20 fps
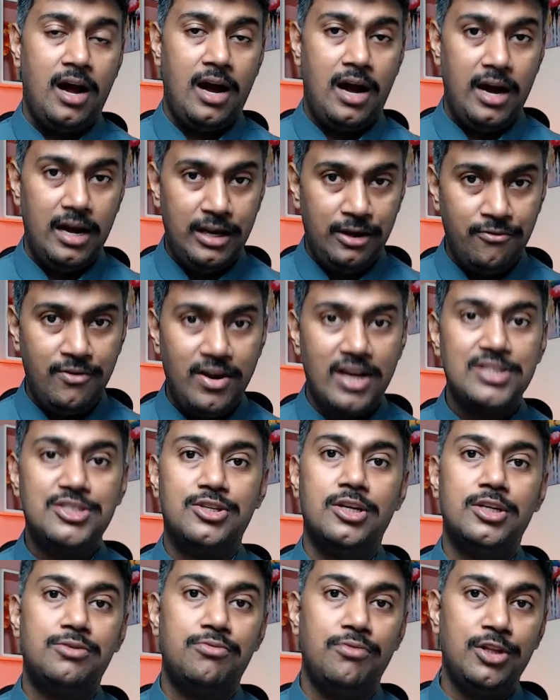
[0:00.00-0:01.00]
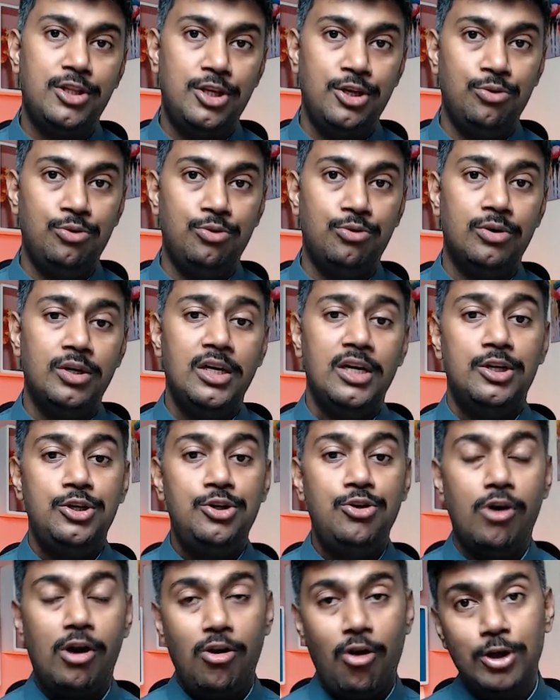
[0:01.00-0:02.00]
investors with you. You
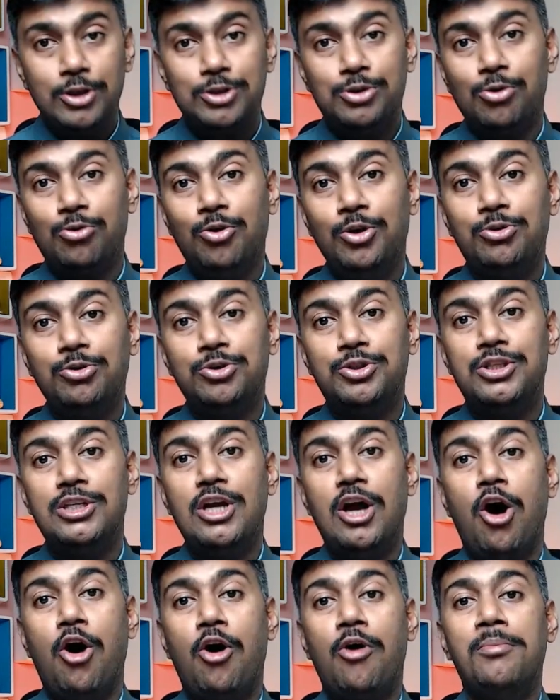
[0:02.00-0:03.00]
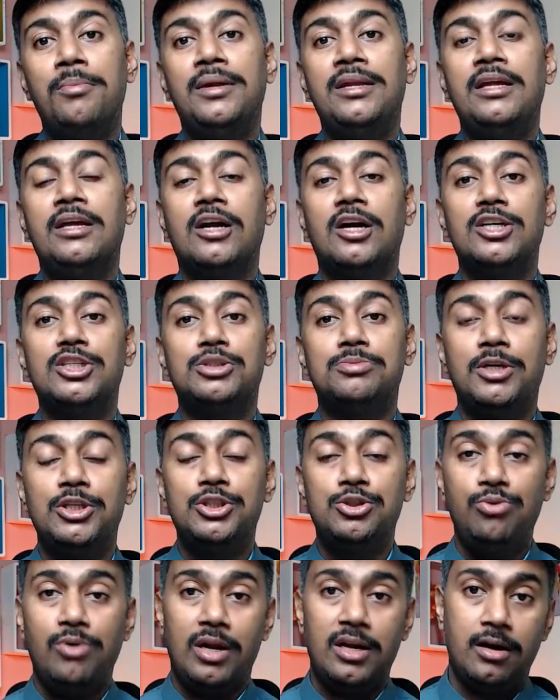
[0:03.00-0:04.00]
are also going to see how many customers
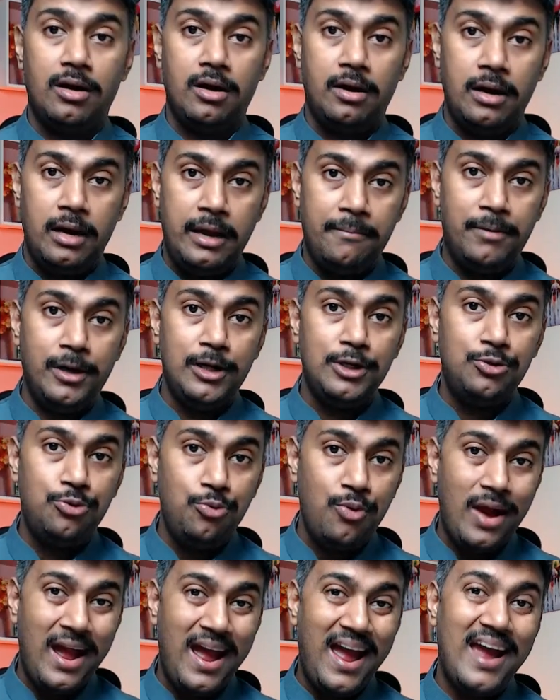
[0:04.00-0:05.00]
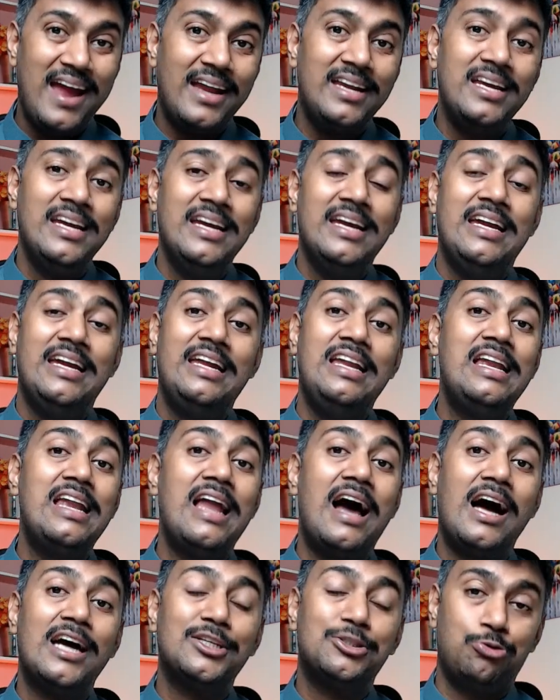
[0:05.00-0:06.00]
you are able to add in
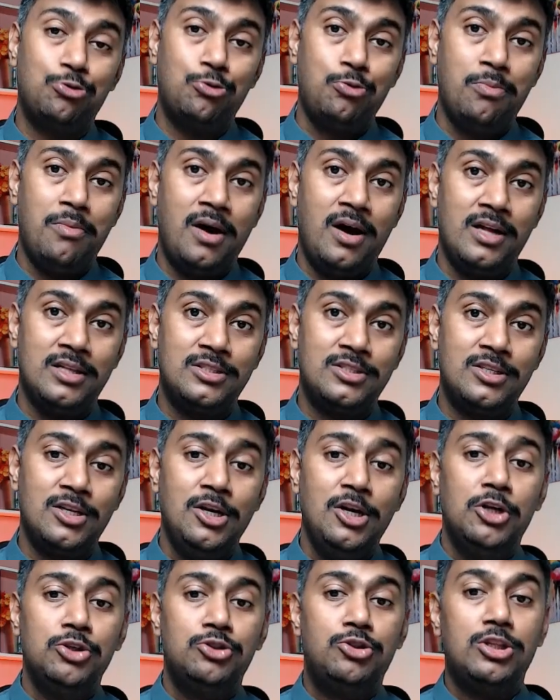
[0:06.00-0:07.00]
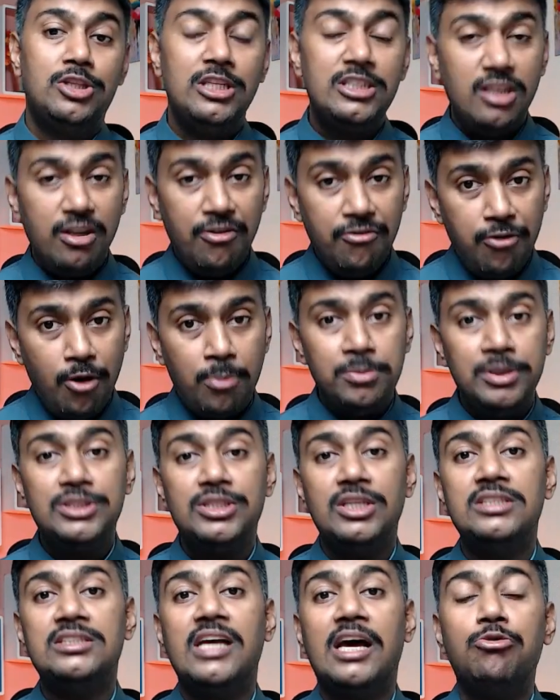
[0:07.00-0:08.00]
last 2 months. So these
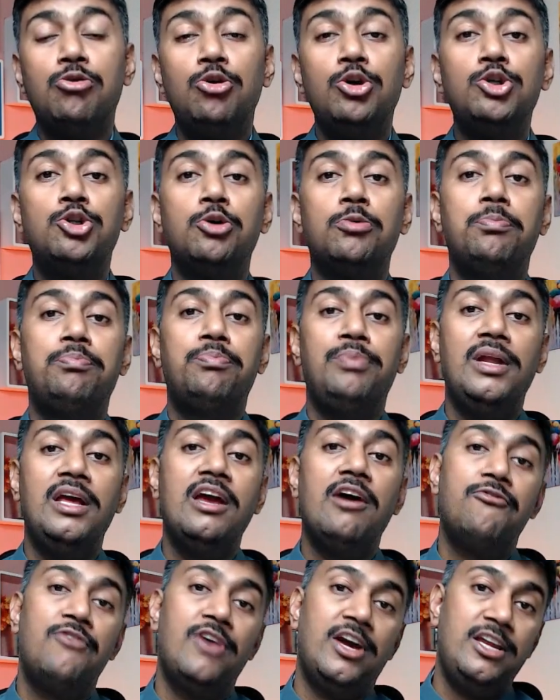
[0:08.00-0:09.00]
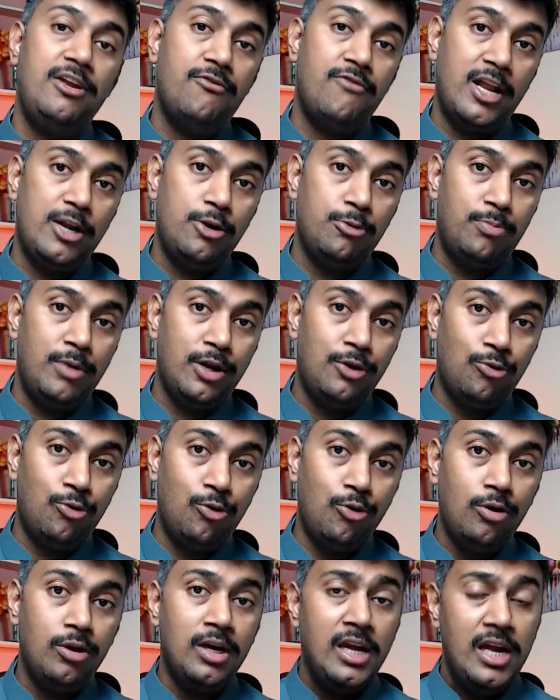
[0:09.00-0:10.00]
informations are going to play a very valuable
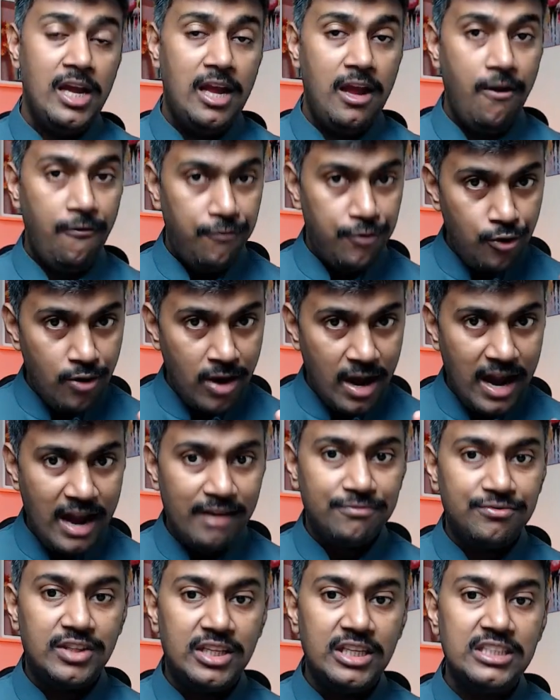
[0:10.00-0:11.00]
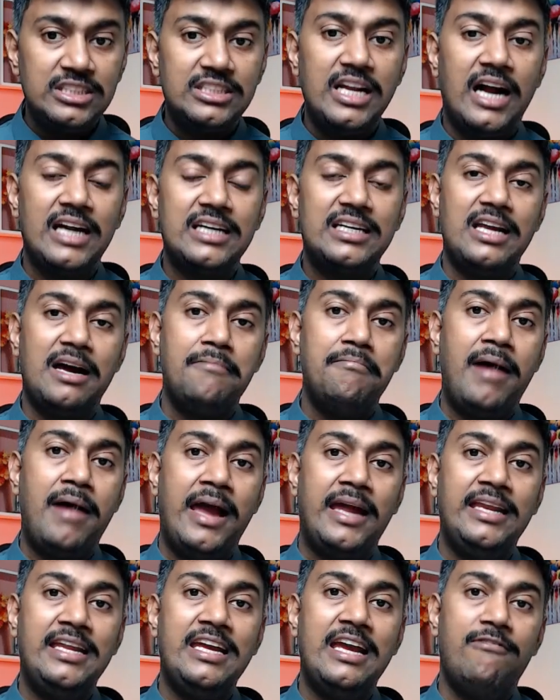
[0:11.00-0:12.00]
role. If you have this data
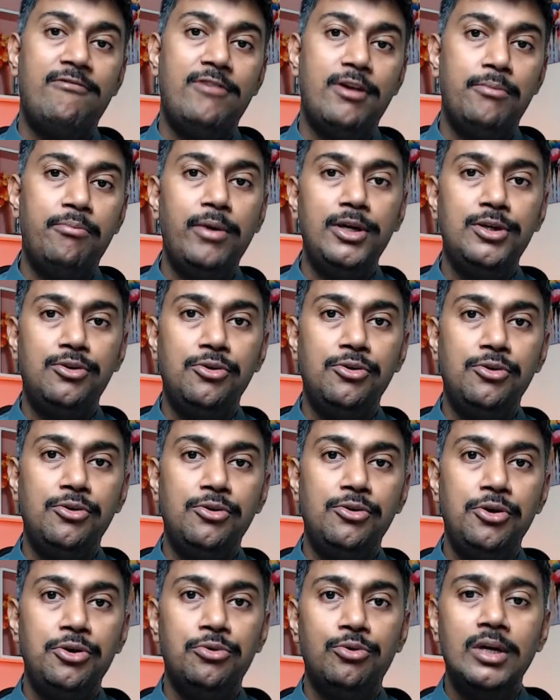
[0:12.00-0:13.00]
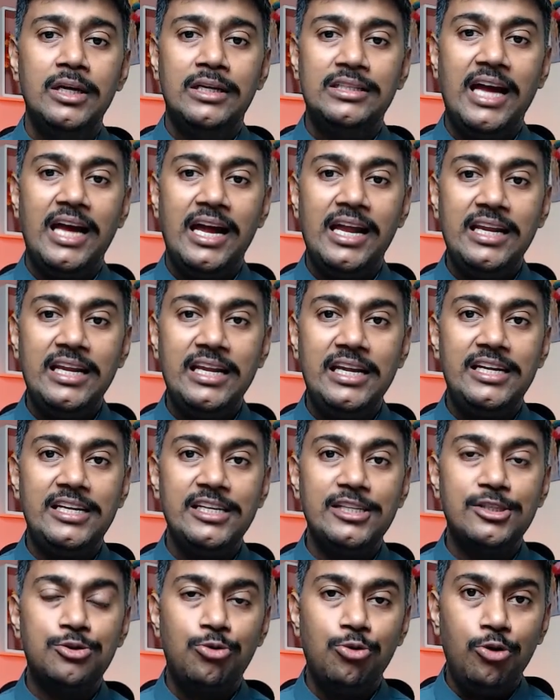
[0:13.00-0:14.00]
mining available to you, then it is
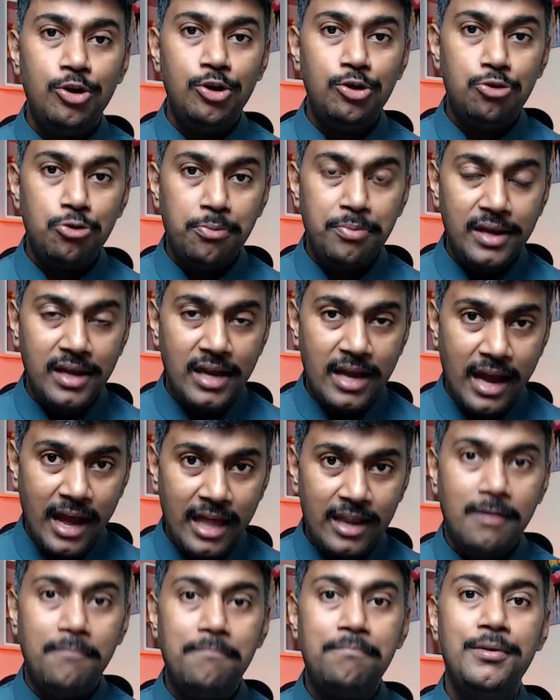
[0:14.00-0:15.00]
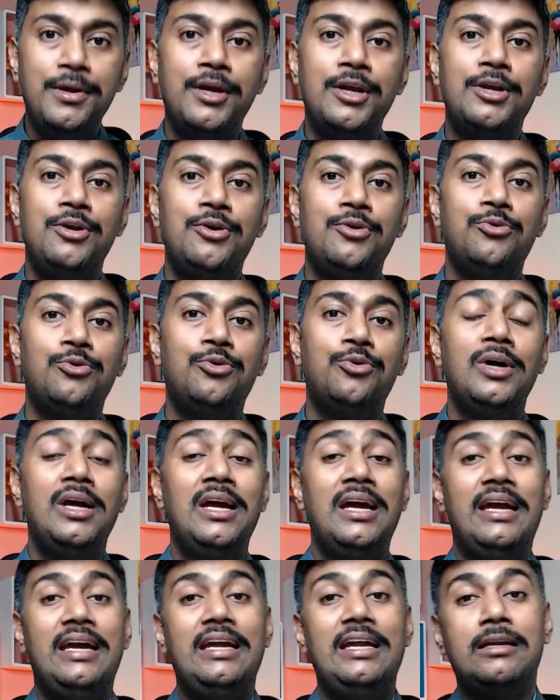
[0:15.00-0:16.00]
going to be helping you
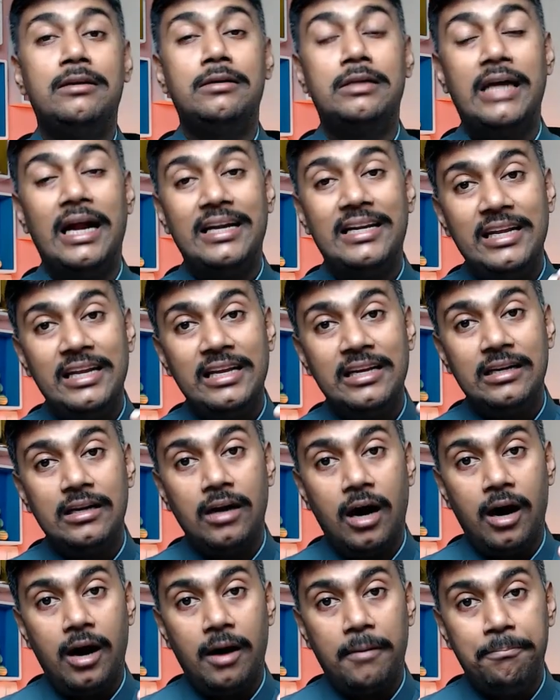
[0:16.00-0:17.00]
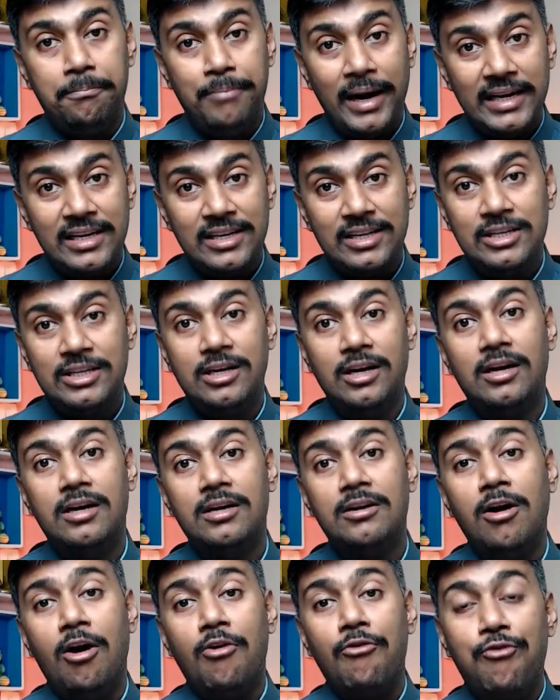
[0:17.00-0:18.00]
in getting a better
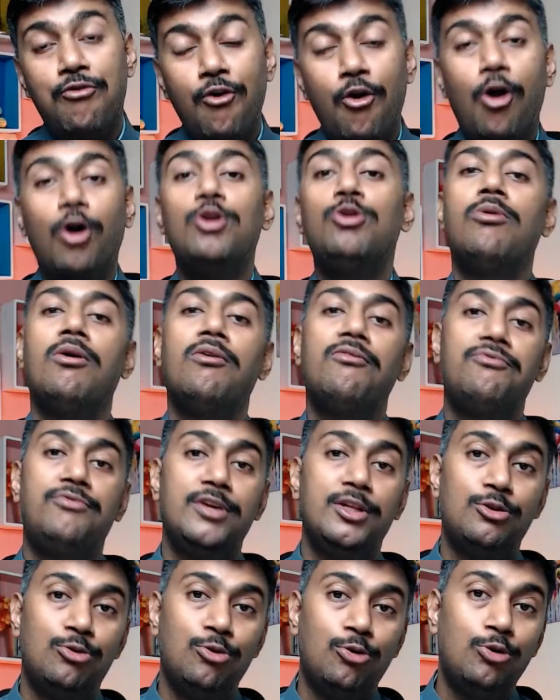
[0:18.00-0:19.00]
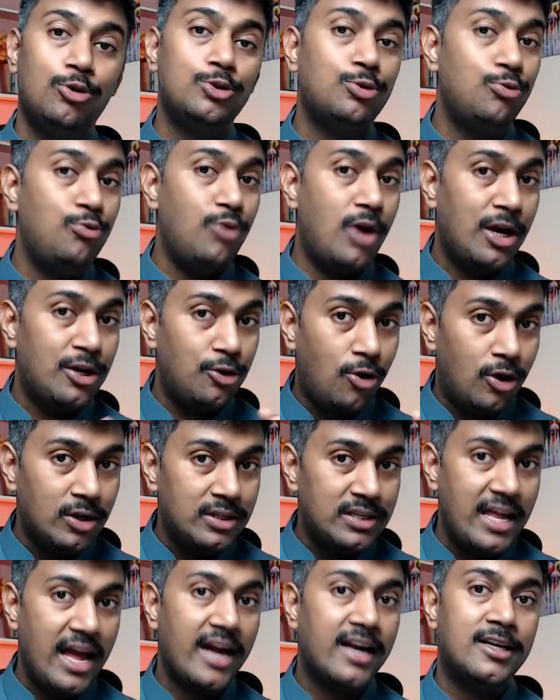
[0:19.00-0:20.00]
follow up with those who are not
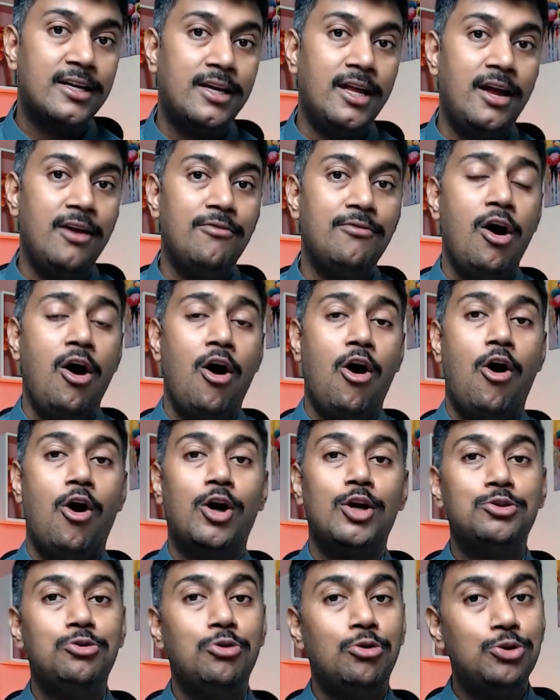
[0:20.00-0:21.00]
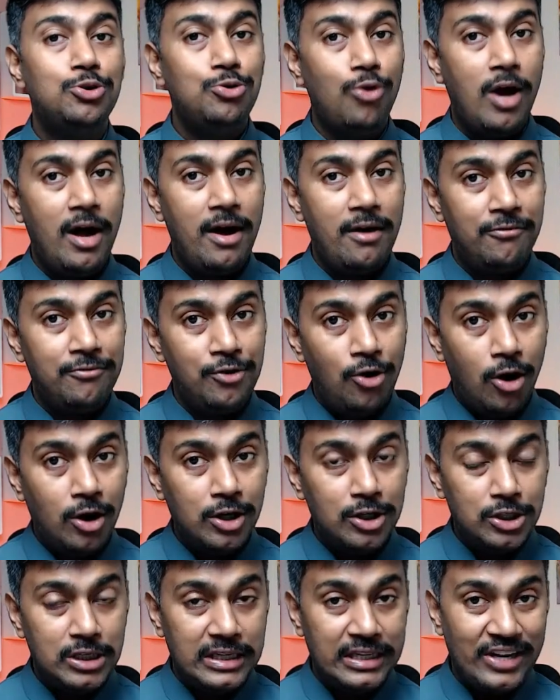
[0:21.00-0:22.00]
active or those who have not
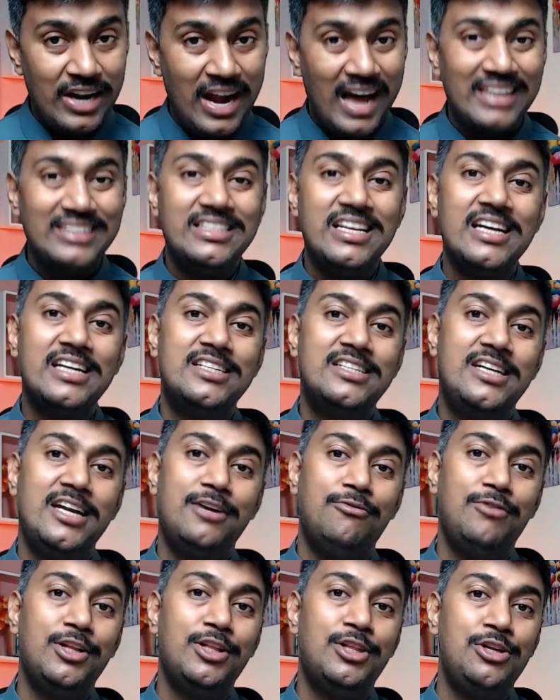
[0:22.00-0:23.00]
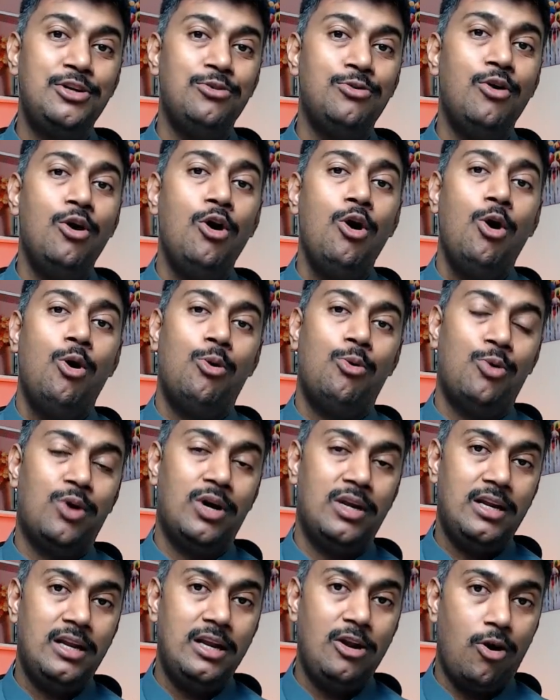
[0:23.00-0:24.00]
transacted with you over
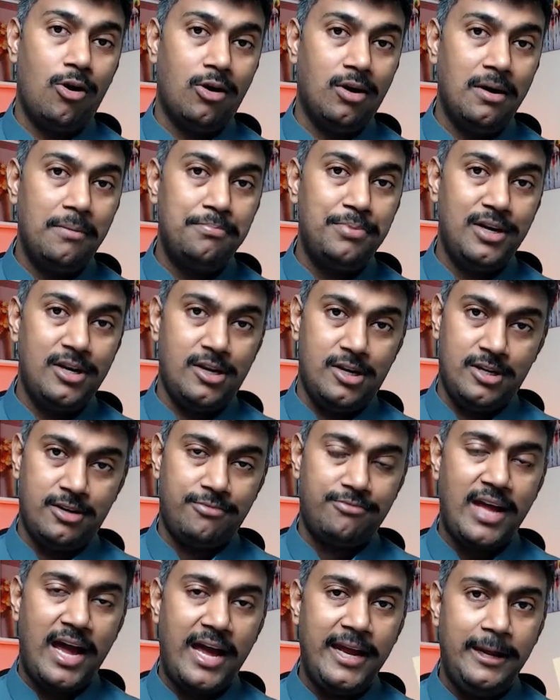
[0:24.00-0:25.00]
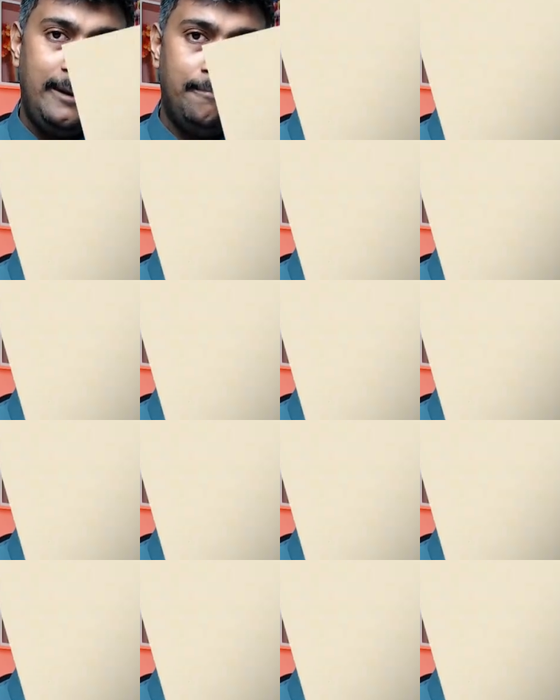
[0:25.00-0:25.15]
a longer period of time.